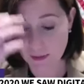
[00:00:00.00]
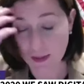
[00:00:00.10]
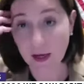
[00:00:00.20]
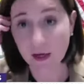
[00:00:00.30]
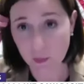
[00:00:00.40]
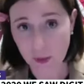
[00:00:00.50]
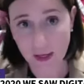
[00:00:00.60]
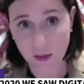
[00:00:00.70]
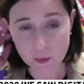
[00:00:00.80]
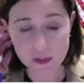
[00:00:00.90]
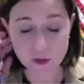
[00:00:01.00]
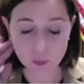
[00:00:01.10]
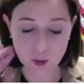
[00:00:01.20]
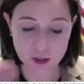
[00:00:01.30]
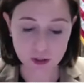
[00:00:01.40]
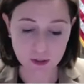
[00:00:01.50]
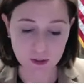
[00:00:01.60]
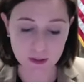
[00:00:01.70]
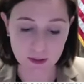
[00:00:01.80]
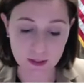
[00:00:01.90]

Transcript: the IRA, which is a Russian